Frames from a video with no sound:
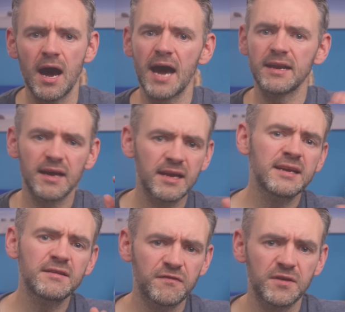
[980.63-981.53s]
and at an
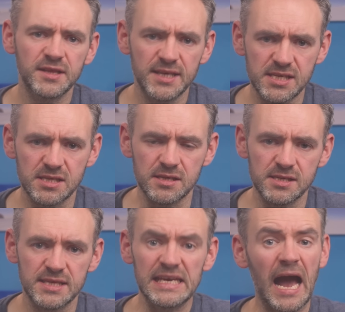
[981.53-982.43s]
infinite
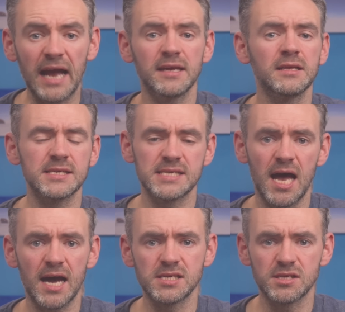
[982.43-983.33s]
distance, the angular
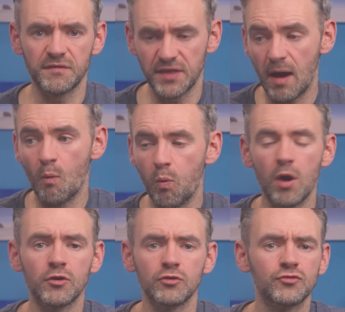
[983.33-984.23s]
size of that
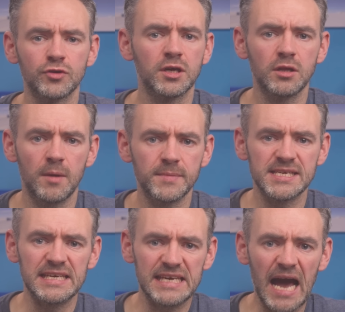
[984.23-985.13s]

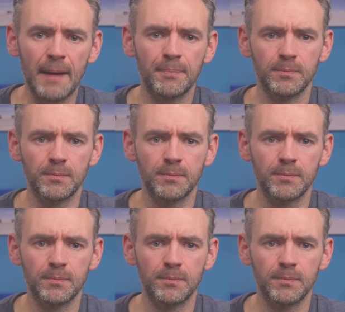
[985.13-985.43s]
100-kilometer gap